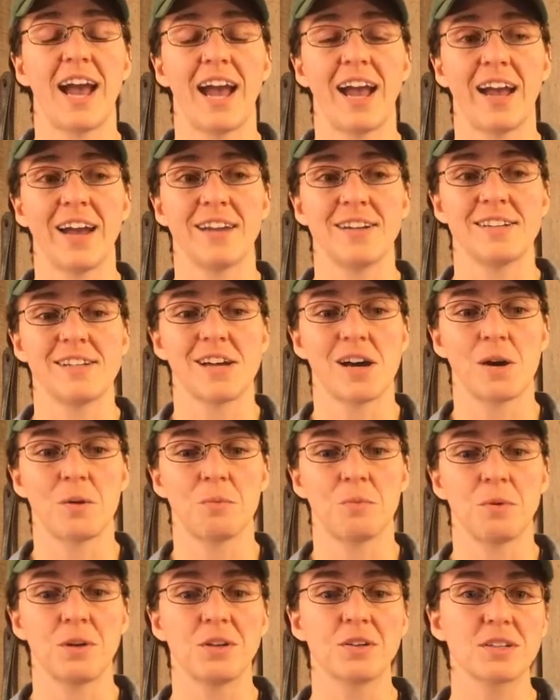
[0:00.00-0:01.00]
And
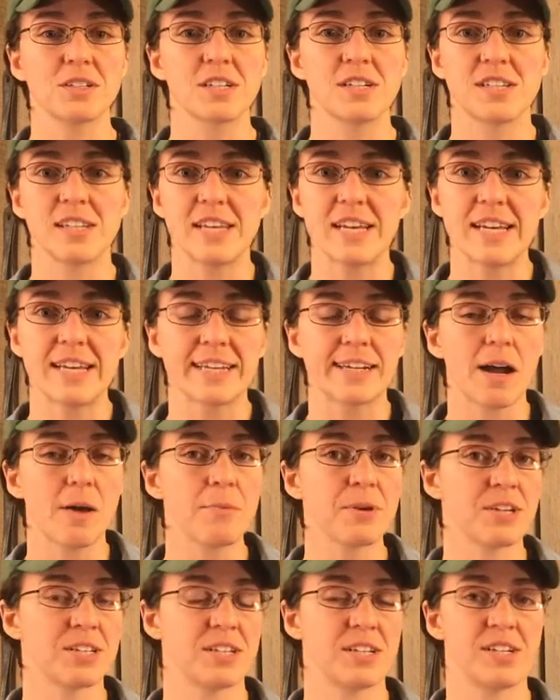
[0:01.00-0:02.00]
we looked into the
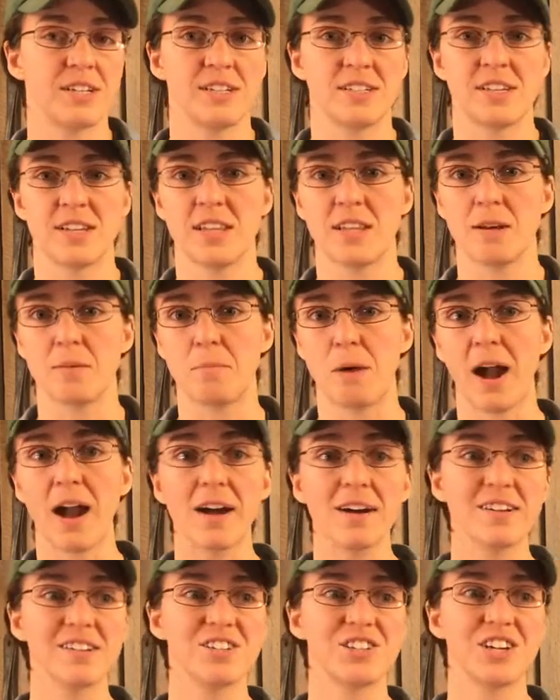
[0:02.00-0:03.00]
economics and into the
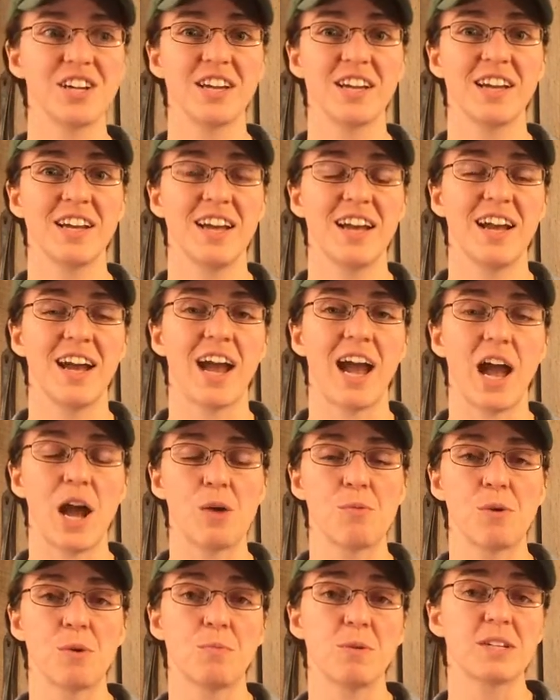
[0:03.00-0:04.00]
biology,
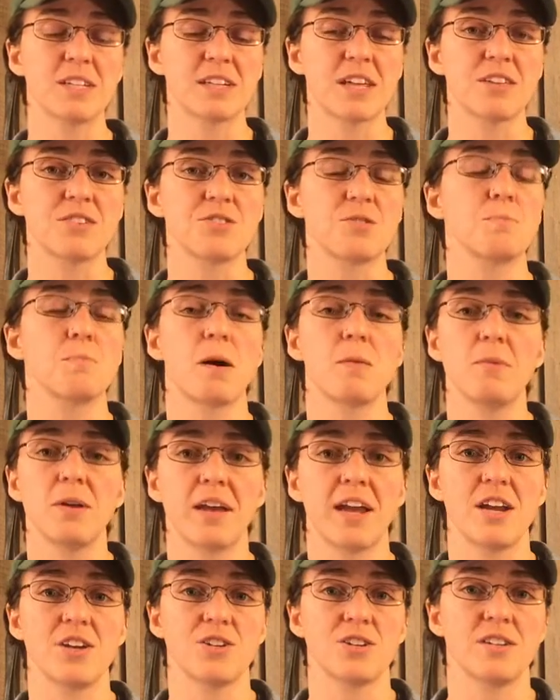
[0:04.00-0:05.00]
and we put together some
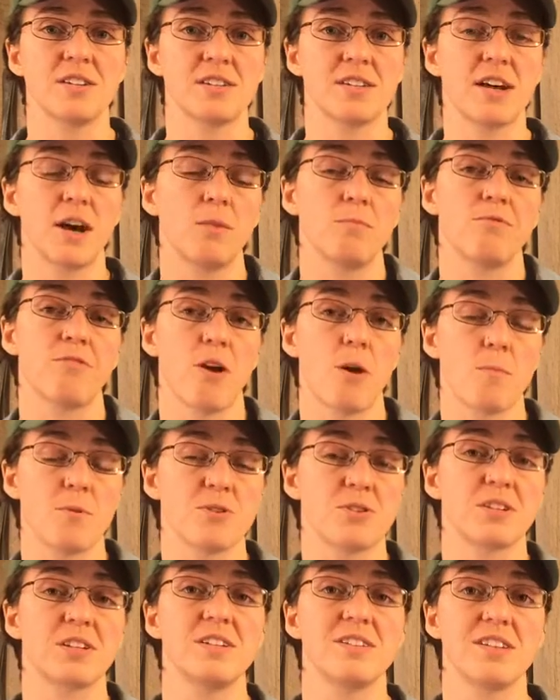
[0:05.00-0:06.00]
publications to help
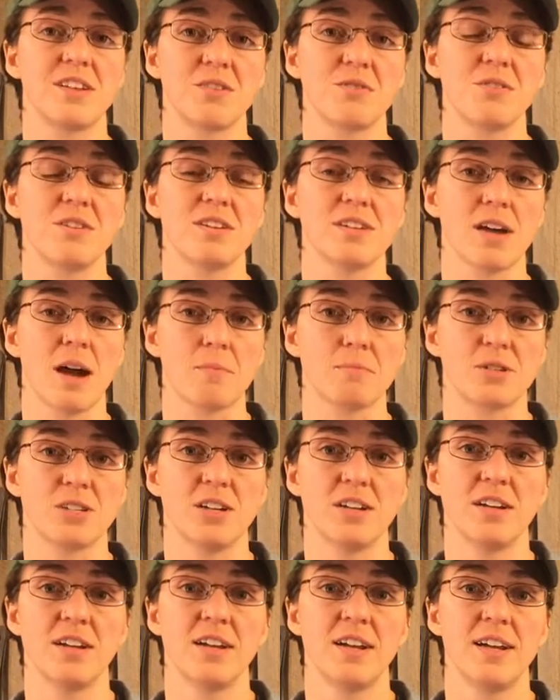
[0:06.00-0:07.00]
farmers consider this
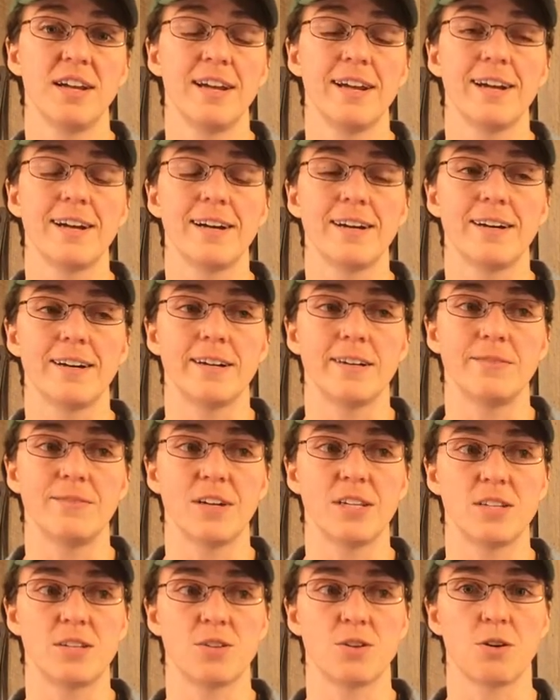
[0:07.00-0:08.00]
option.
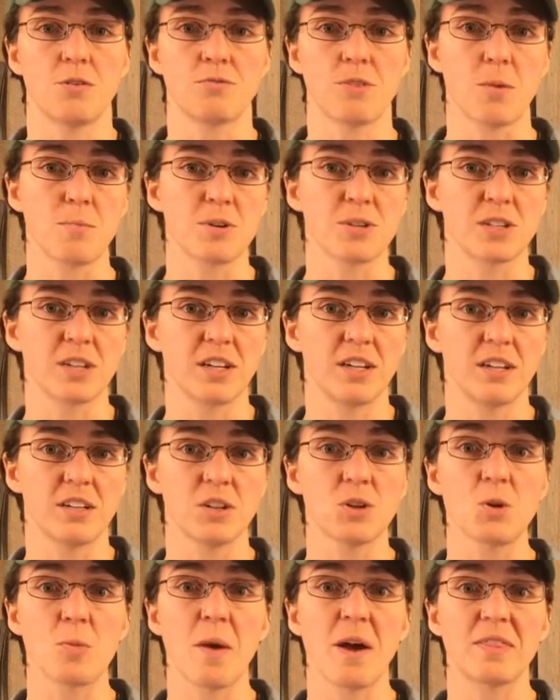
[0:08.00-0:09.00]
And so farmers can
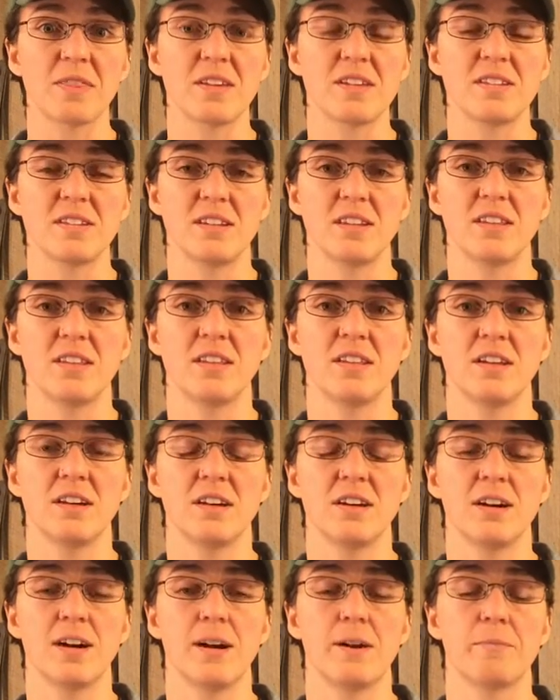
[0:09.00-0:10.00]
learn about this in the